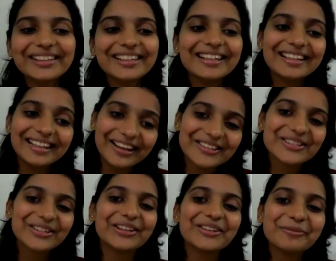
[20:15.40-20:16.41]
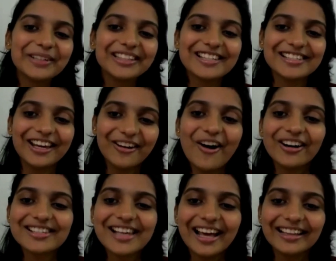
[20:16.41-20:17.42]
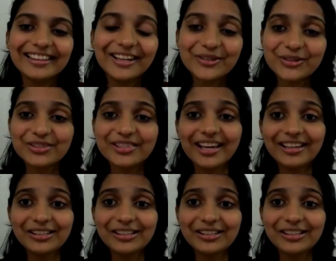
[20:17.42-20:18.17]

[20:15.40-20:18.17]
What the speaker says: they used to give me the Xerox, and they used to say,